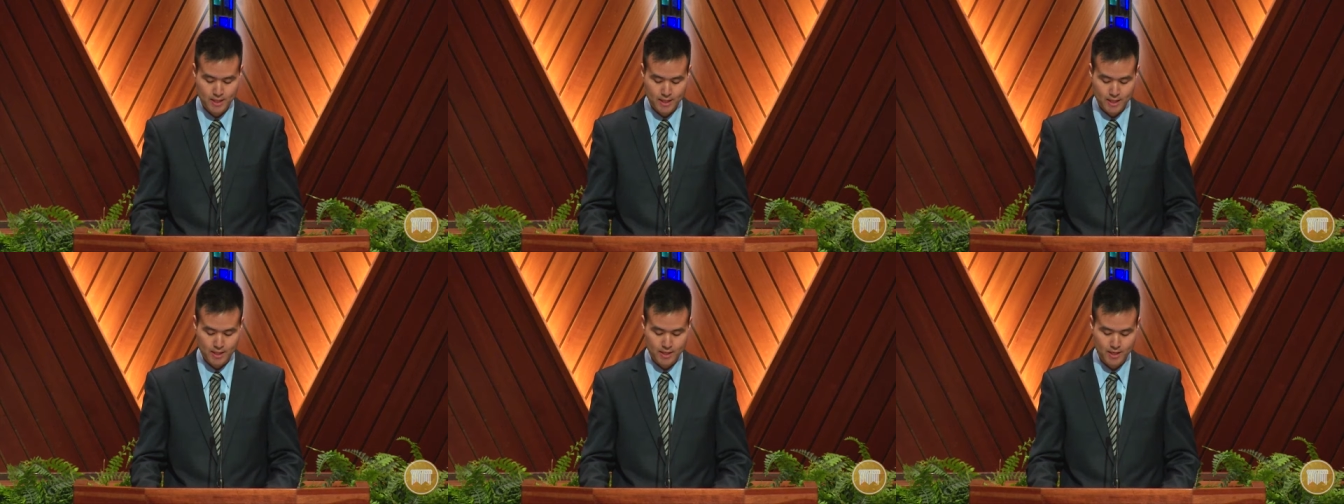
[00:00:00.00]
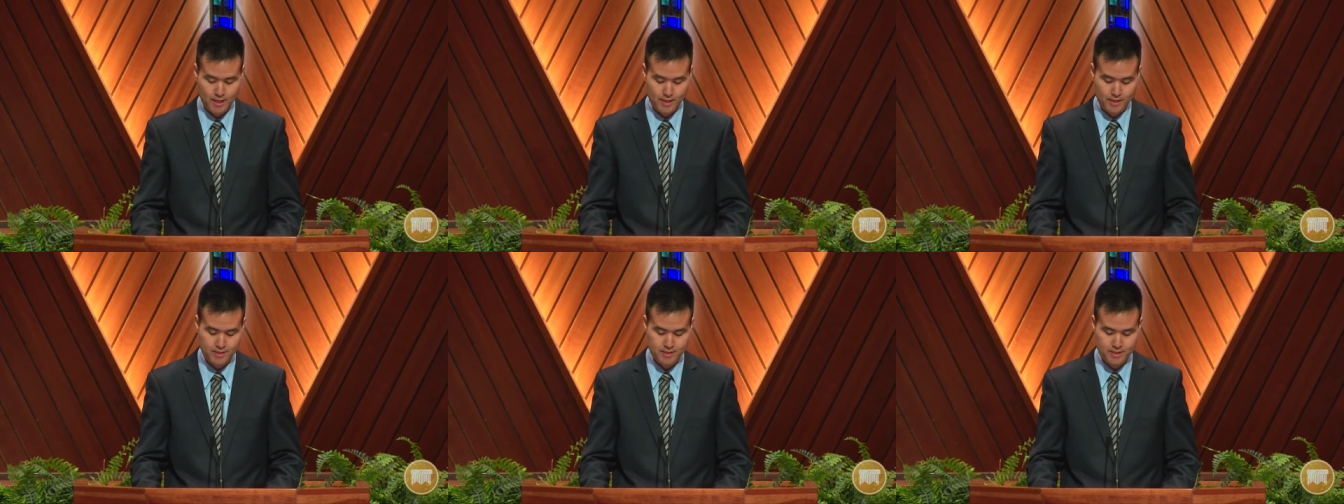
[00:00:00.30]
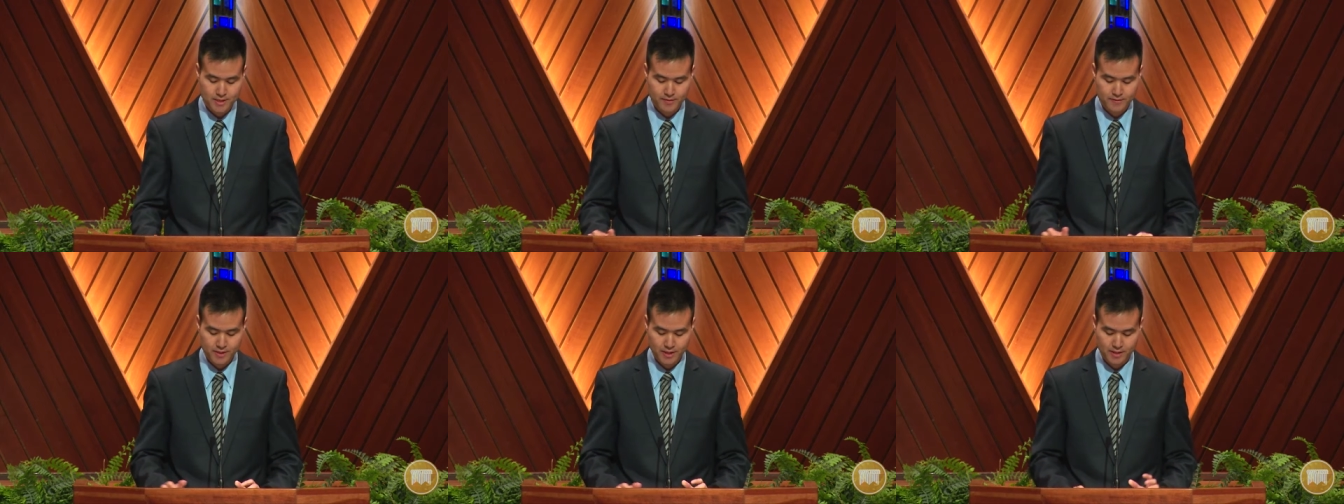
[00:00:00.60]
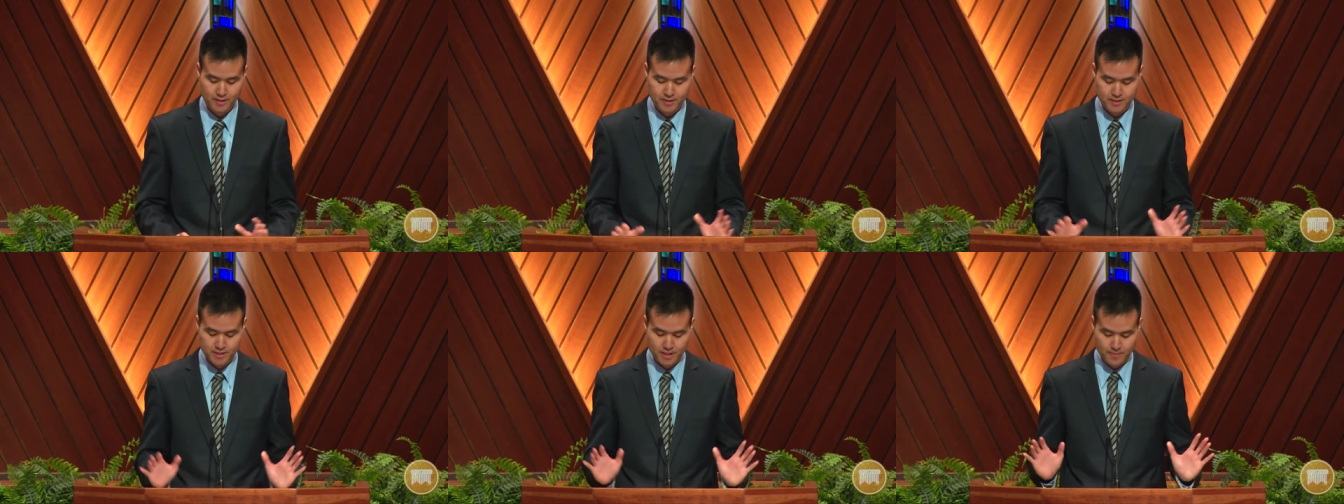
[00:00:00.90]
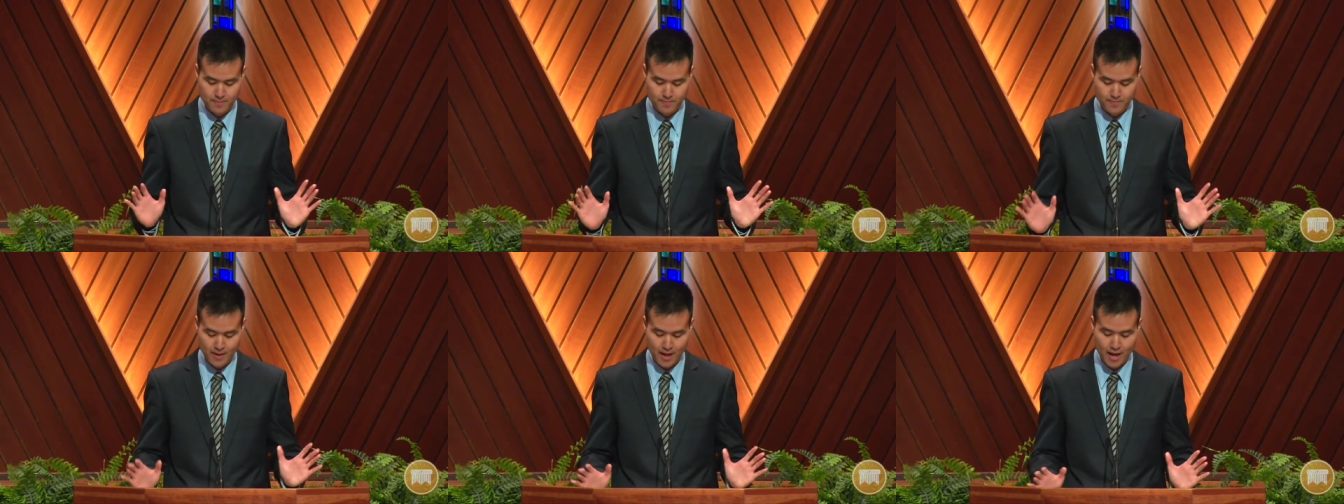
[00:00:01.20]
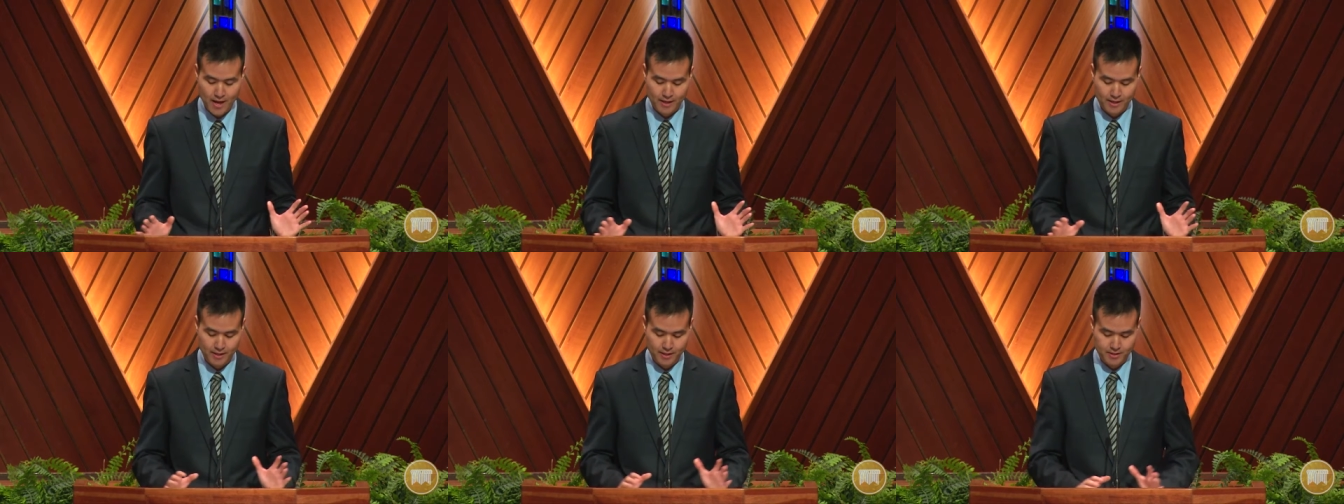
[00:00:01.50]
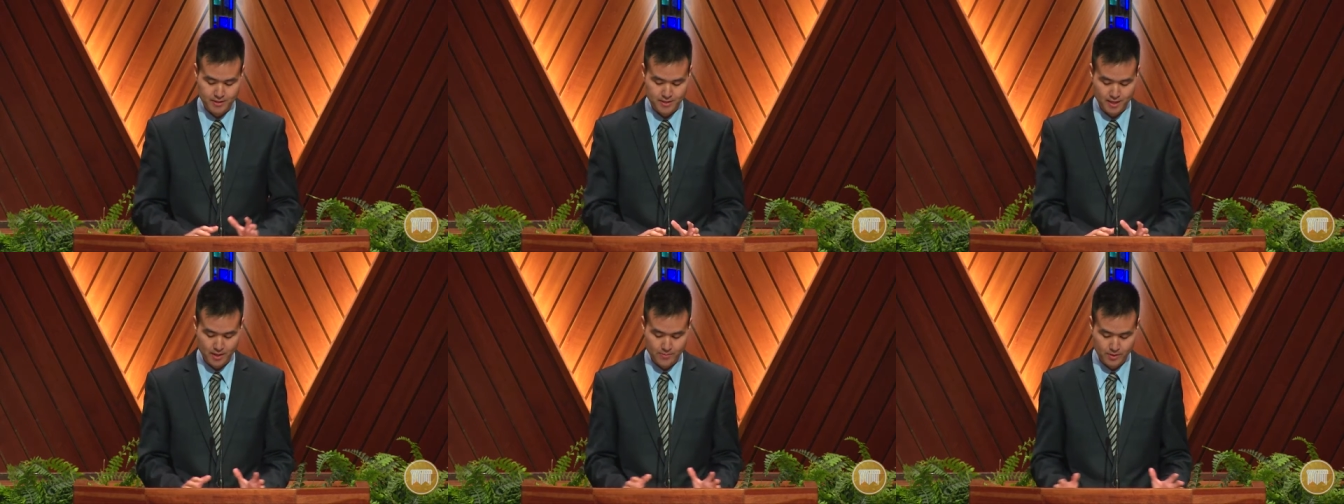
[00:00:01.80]
and yet instead of taking a step back and
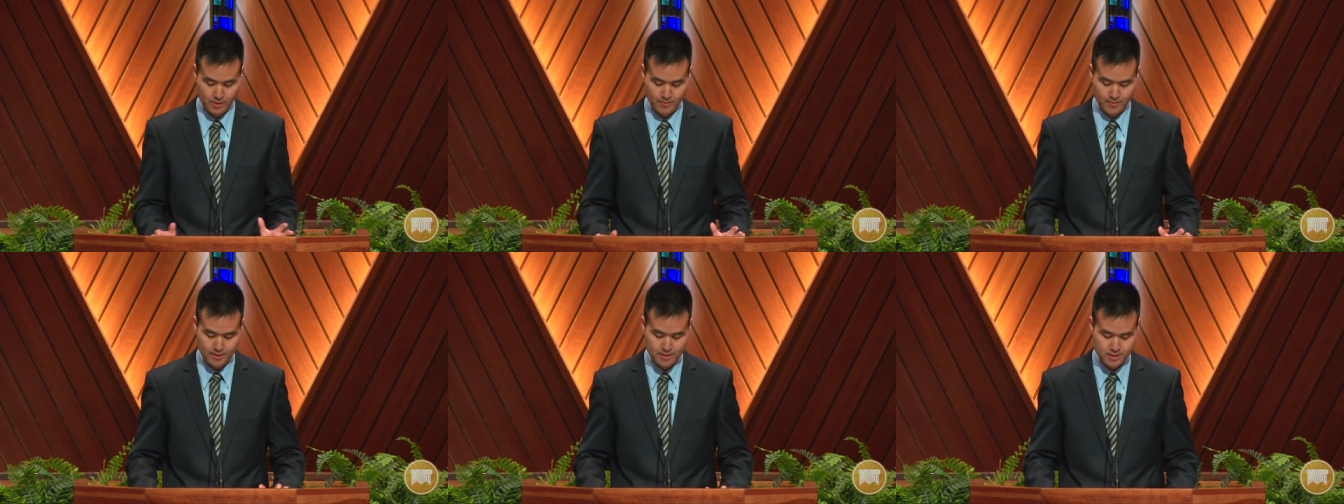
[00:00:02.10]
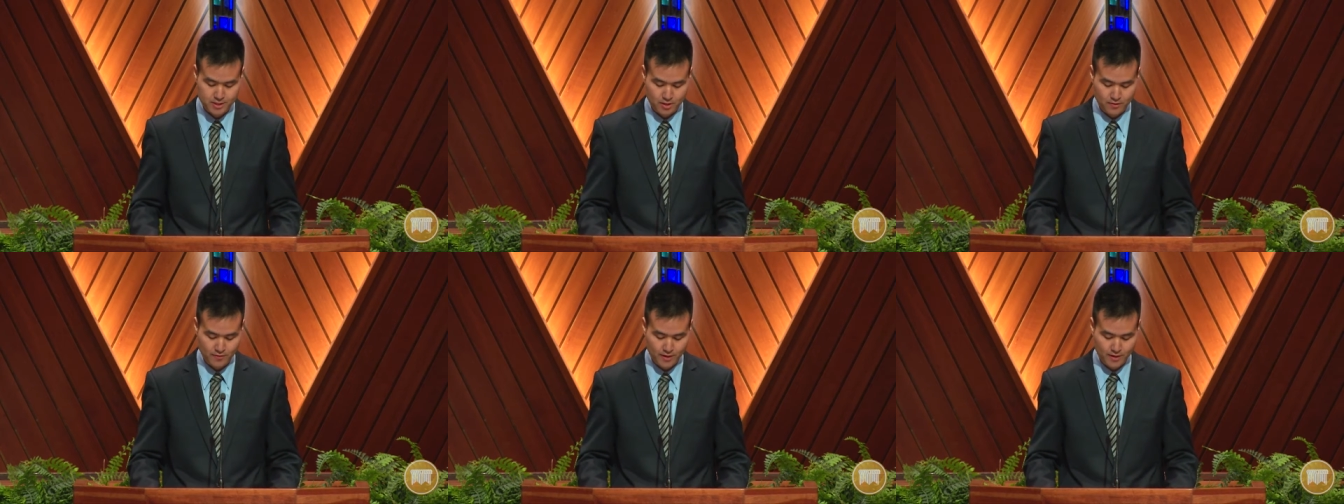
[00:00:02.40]
examining myself,